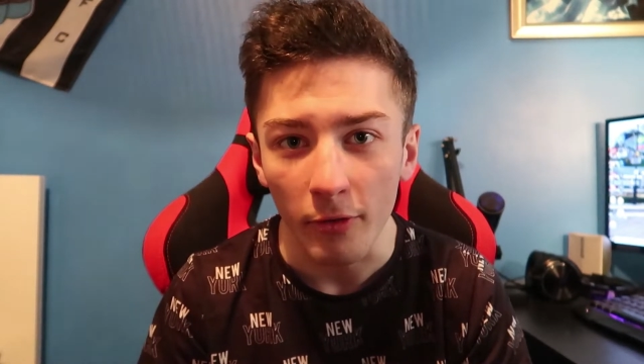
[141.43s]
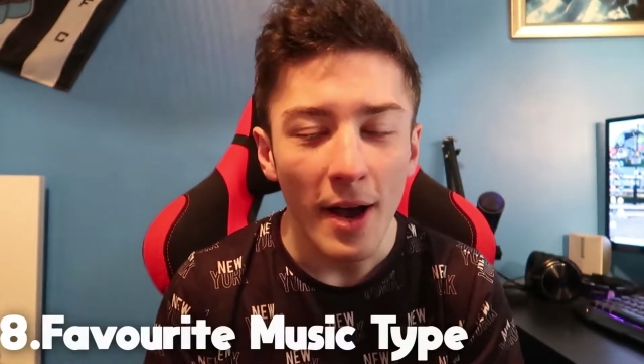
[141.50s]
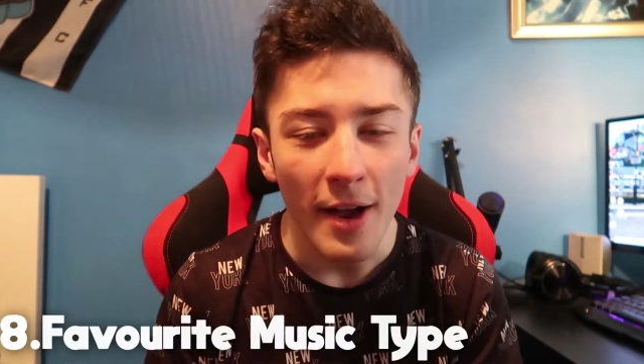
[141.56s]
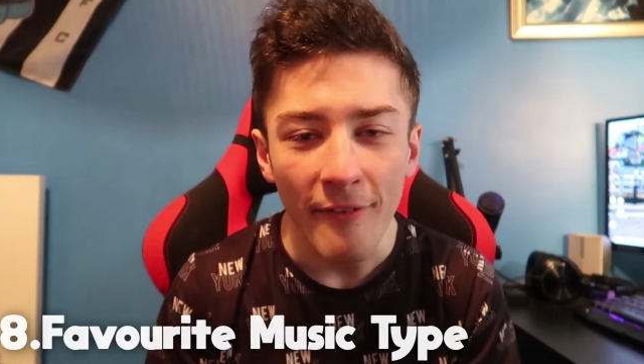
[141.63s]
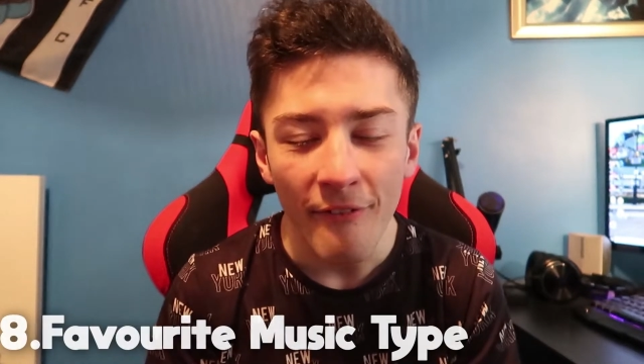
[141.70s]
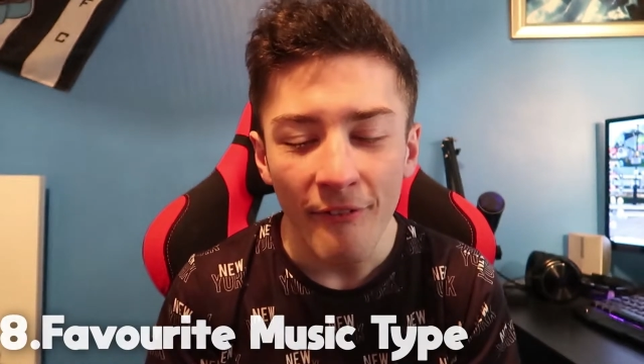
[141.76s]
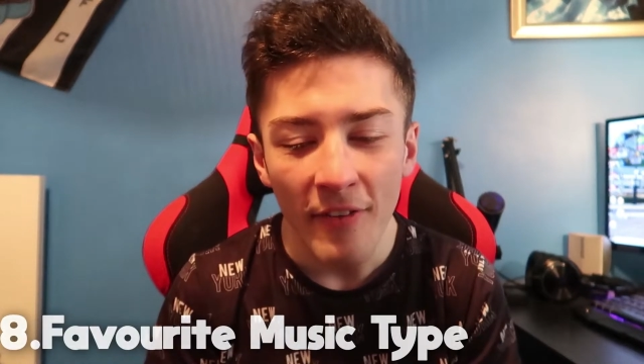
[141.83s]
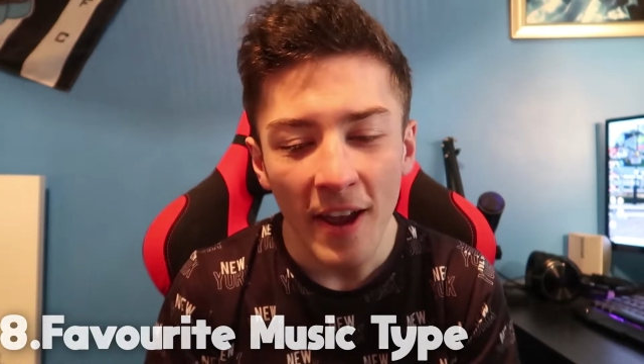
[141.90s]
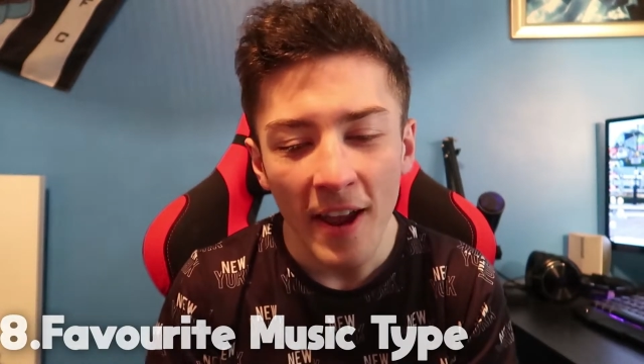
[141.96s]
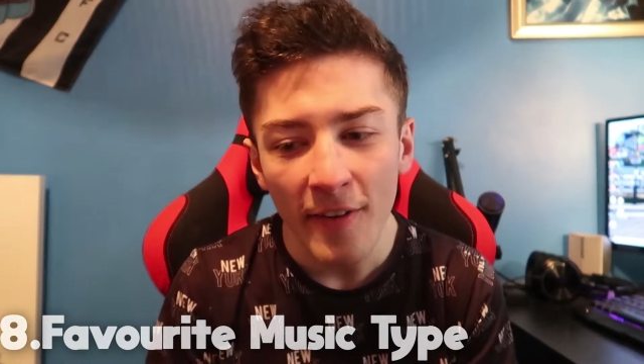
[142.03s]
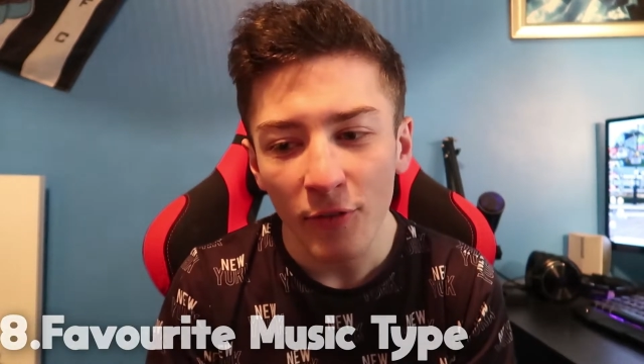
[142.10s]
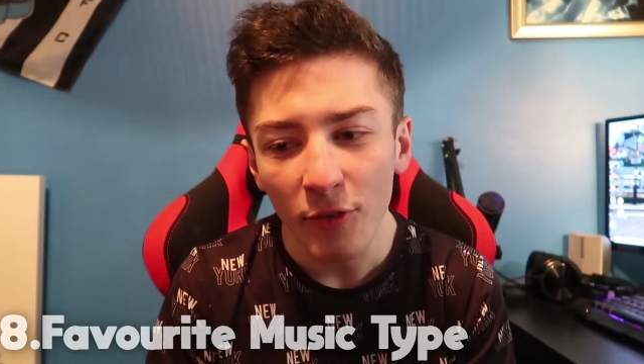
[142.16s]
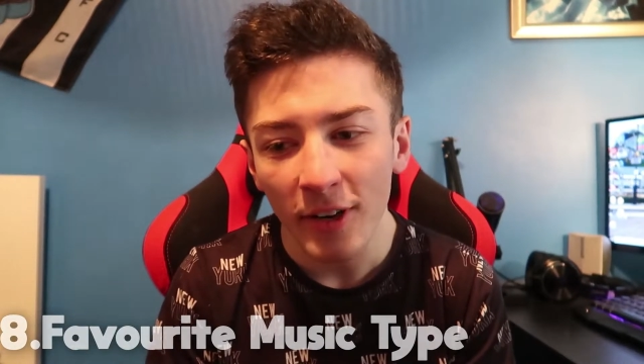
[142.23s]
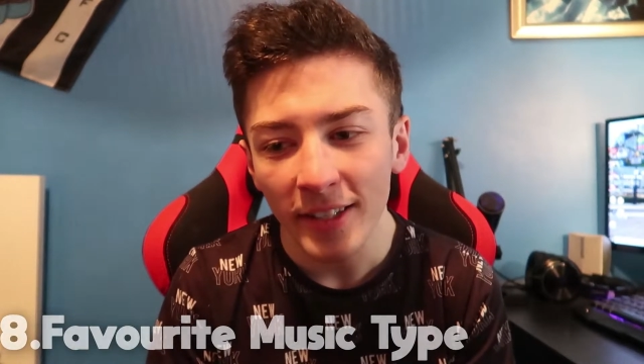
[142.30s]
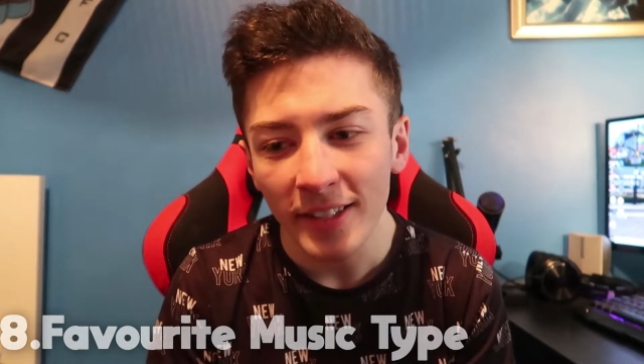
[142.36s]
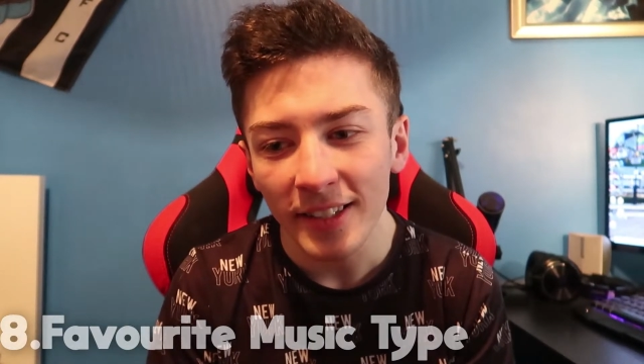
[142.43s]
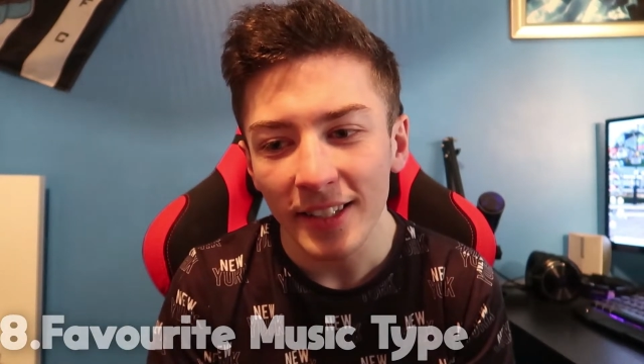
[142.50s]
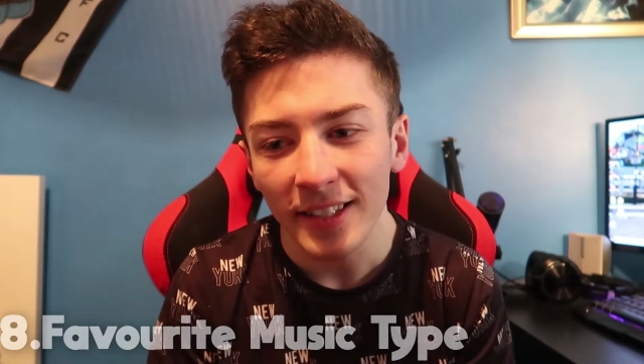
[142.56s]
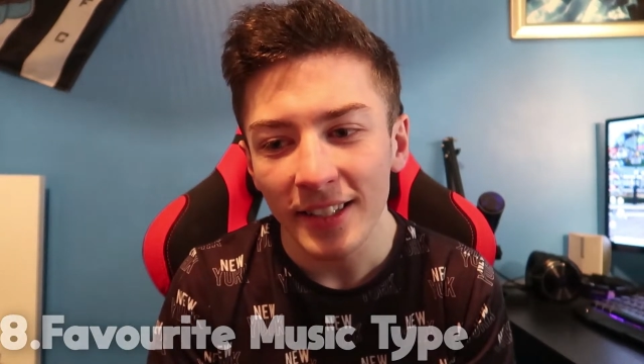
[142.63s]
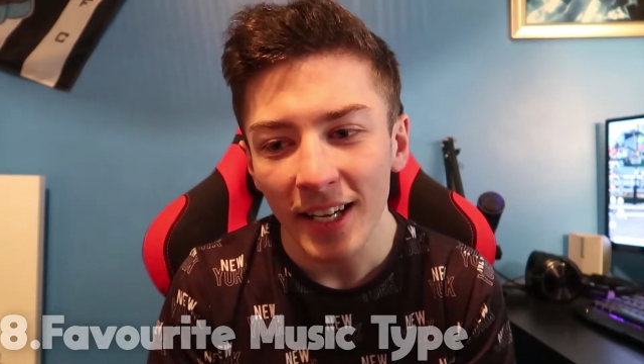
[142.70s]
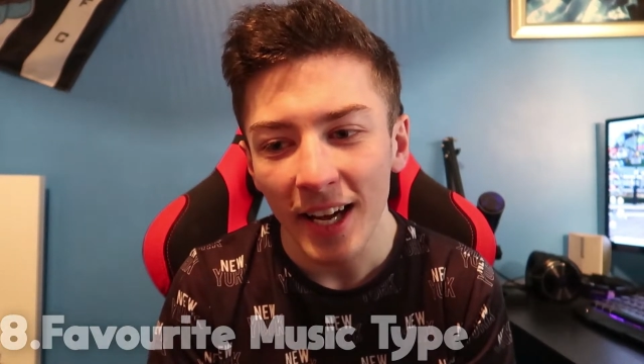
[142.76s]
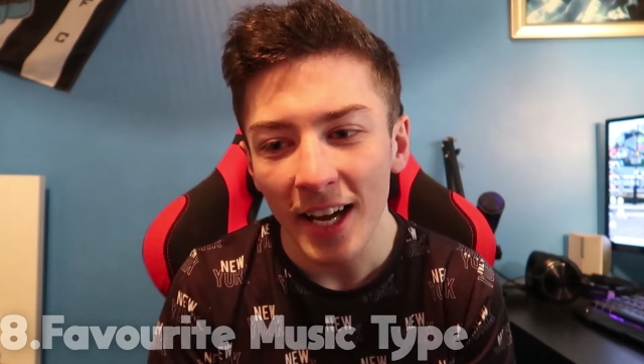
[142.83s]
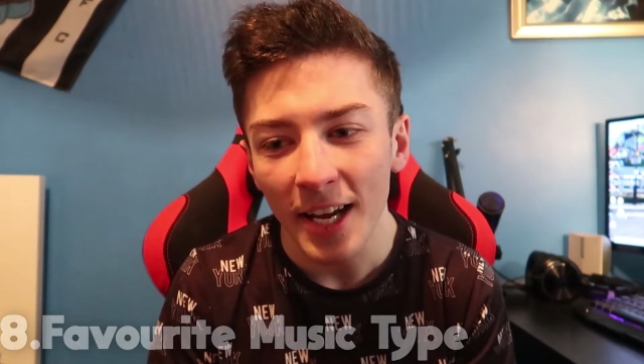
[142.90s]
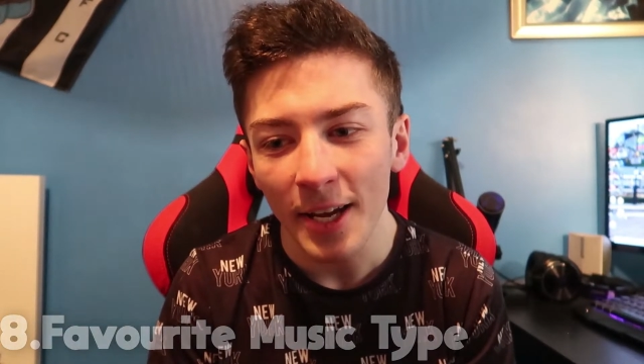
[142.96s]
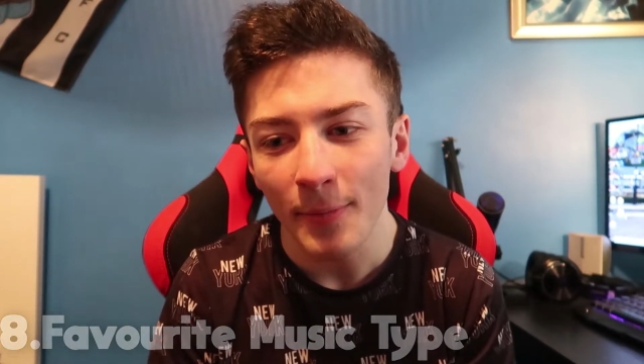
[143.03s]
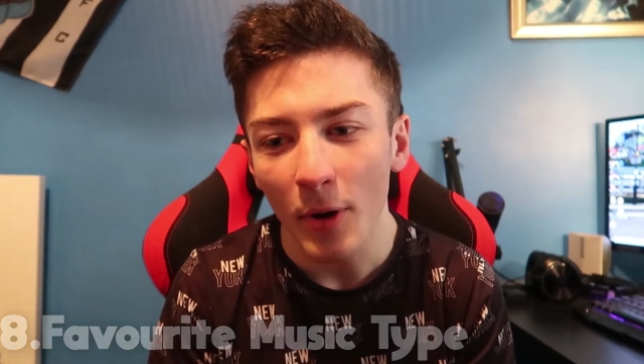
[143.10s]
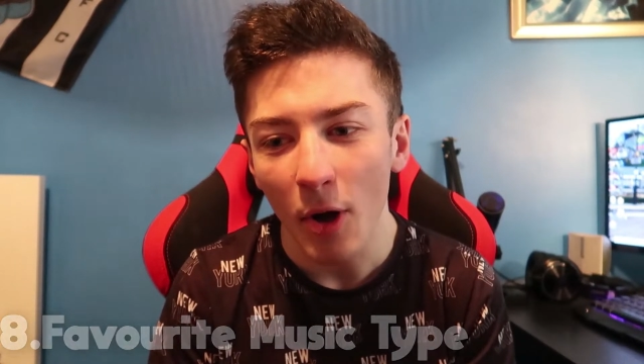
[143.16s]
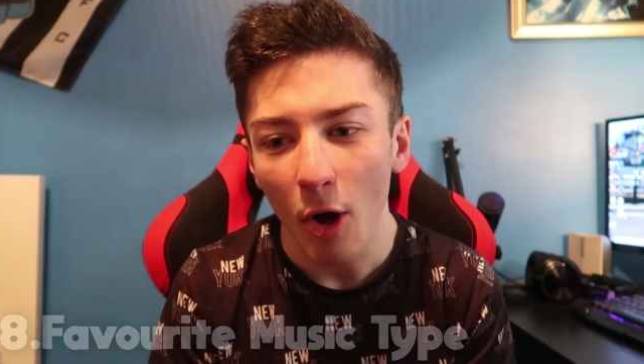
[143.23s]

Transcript: My favourite type